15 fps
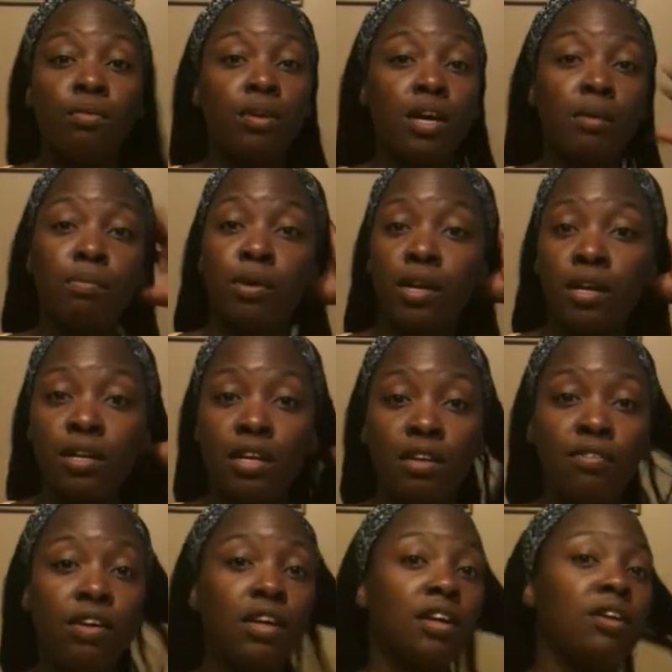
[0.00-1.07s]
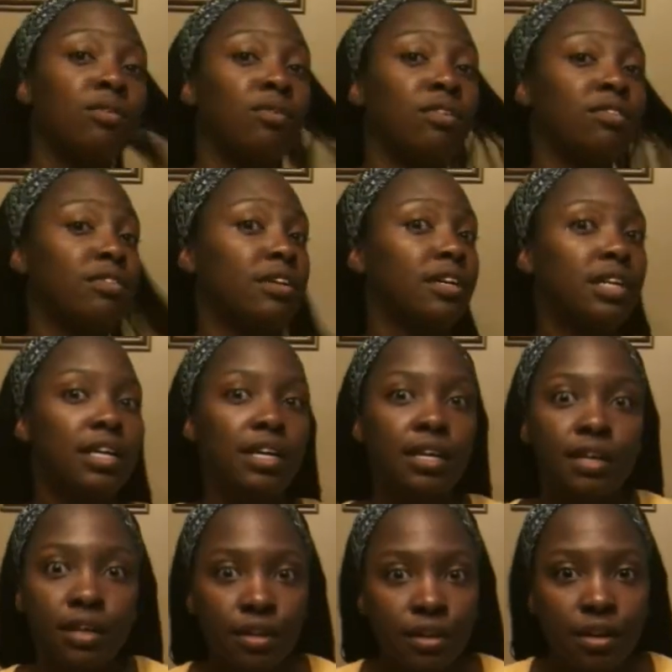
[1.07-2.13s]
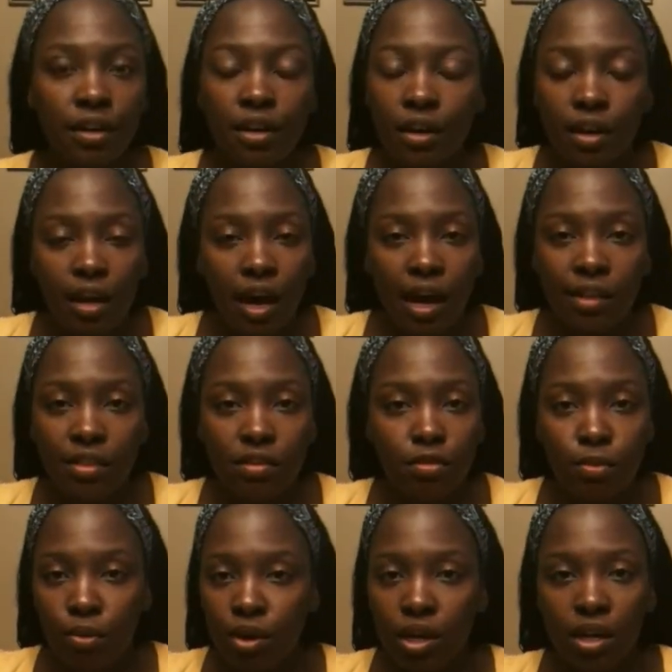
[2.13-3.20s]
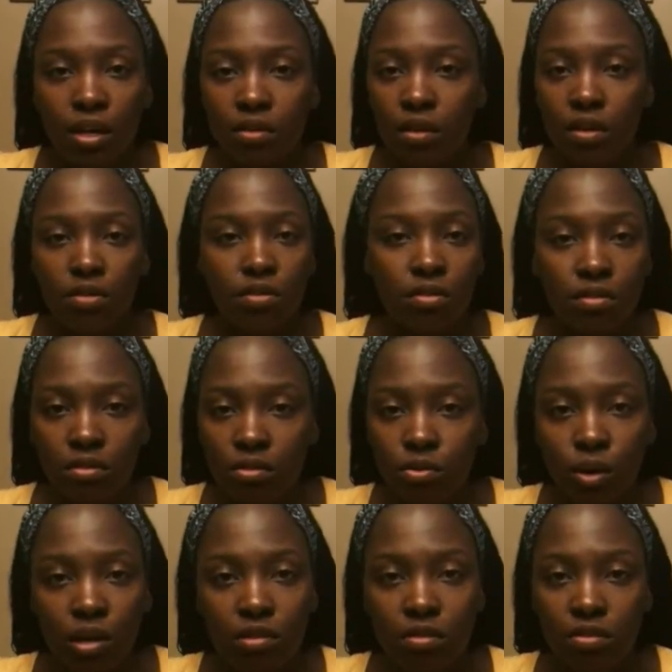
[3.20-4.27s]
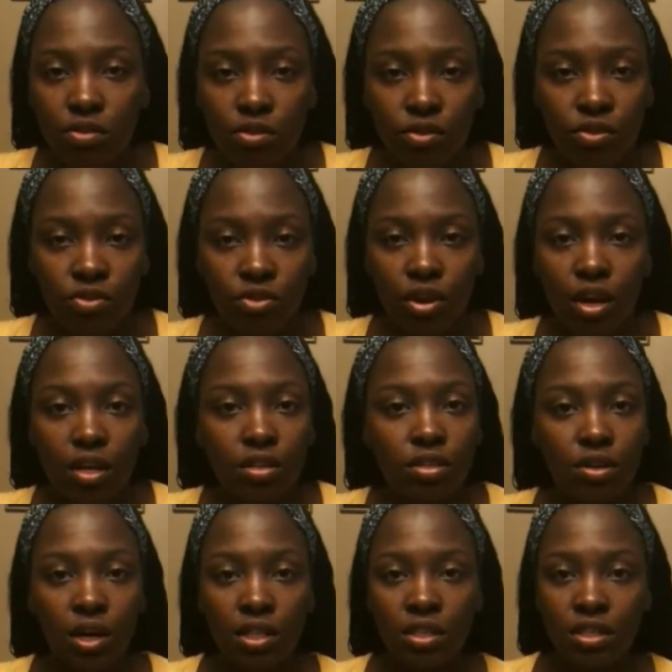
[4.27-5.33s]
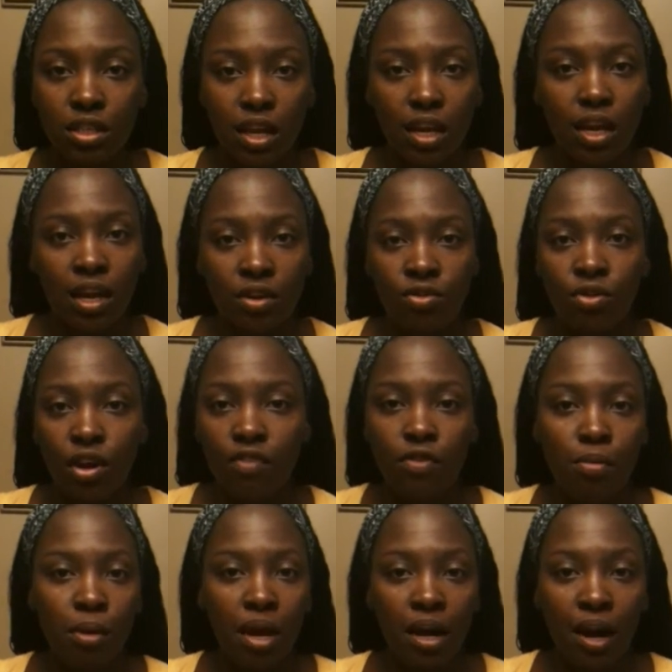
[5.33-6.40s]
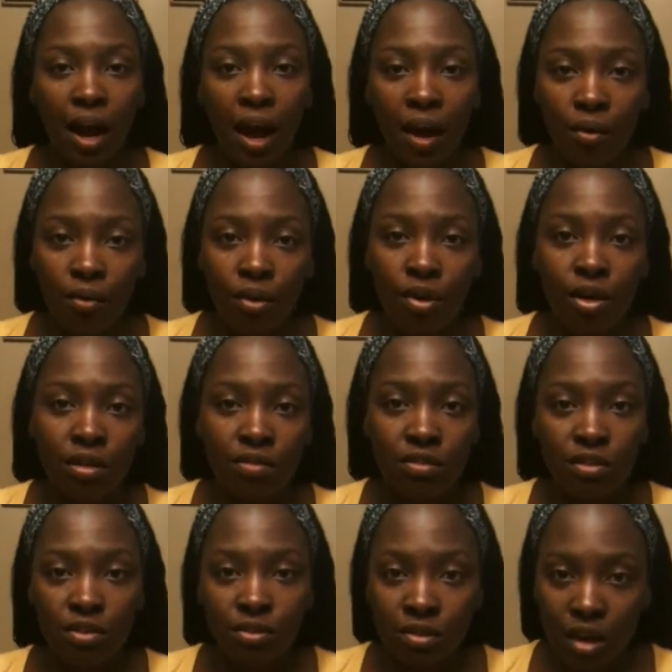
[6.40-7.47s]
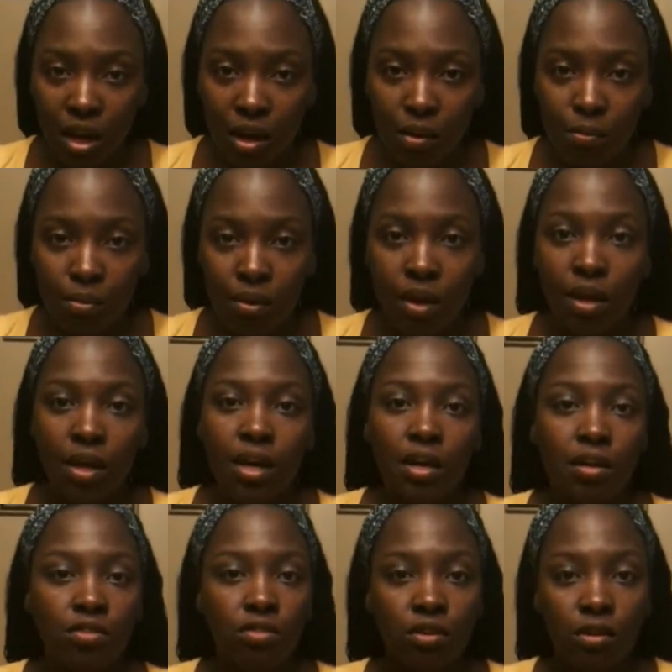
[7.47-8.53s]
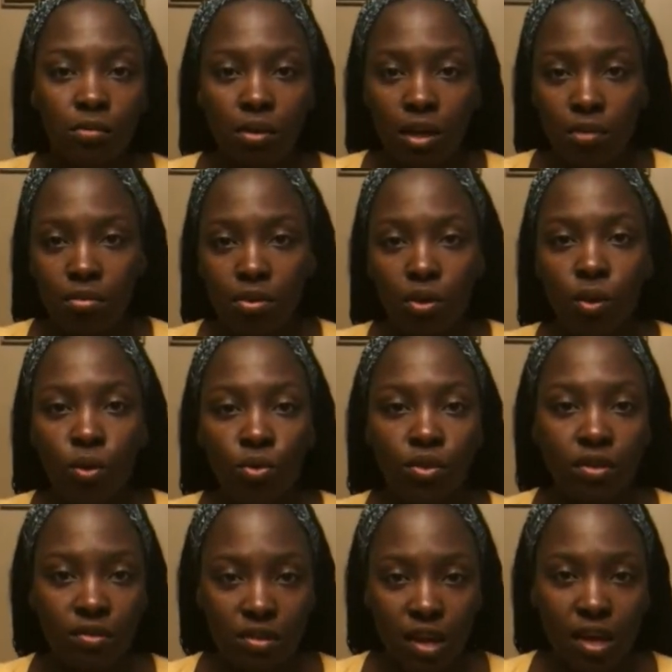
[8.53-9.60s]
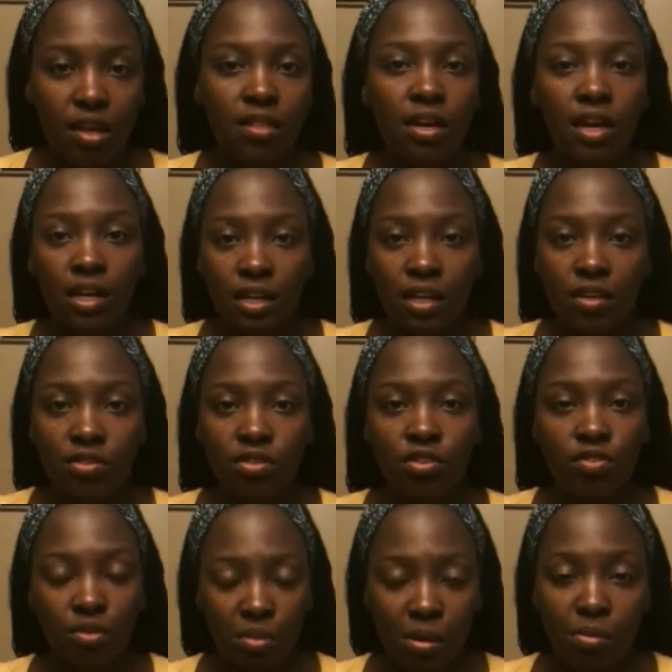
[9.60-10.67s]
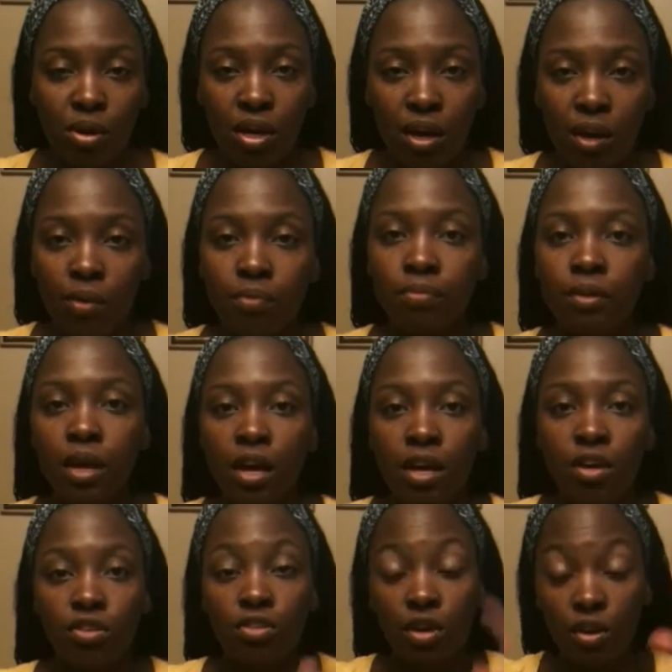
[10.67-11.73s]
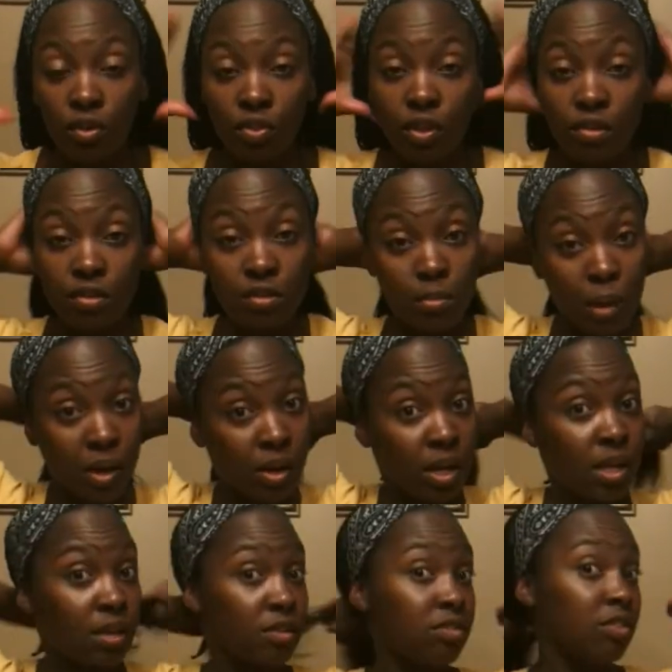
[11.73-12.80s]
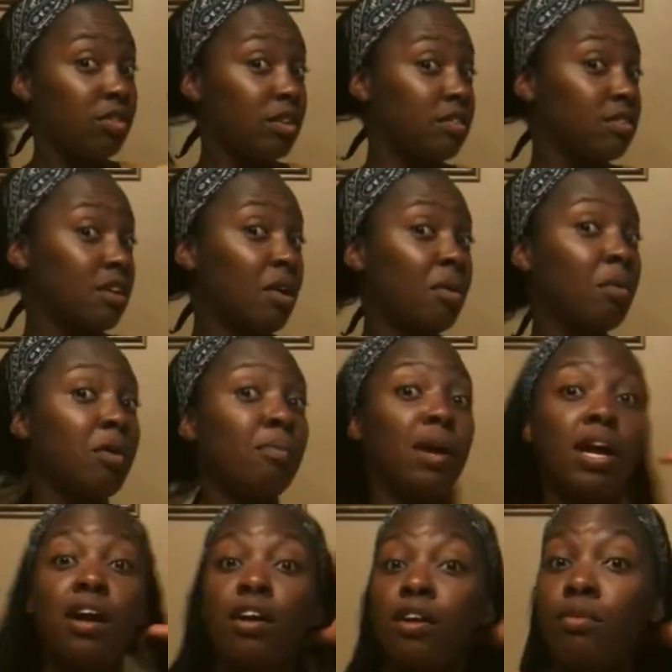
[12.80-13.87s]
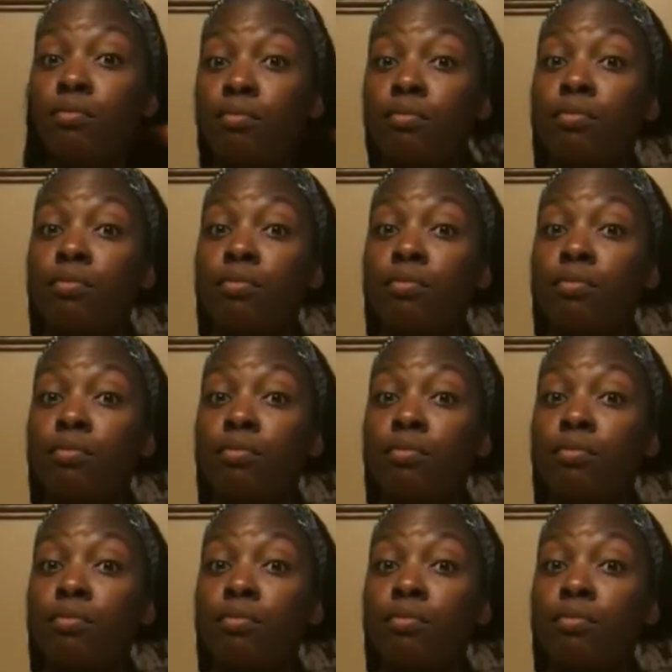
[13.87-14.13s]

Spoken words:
when I put a leave-in or sealant in, at this point it takes twice as long to dry. So I just let it air dry for about an hour. It's still damp. It's going to be able to hold the set that I need to for my braid out. So this is about it. So this is how I wear my hair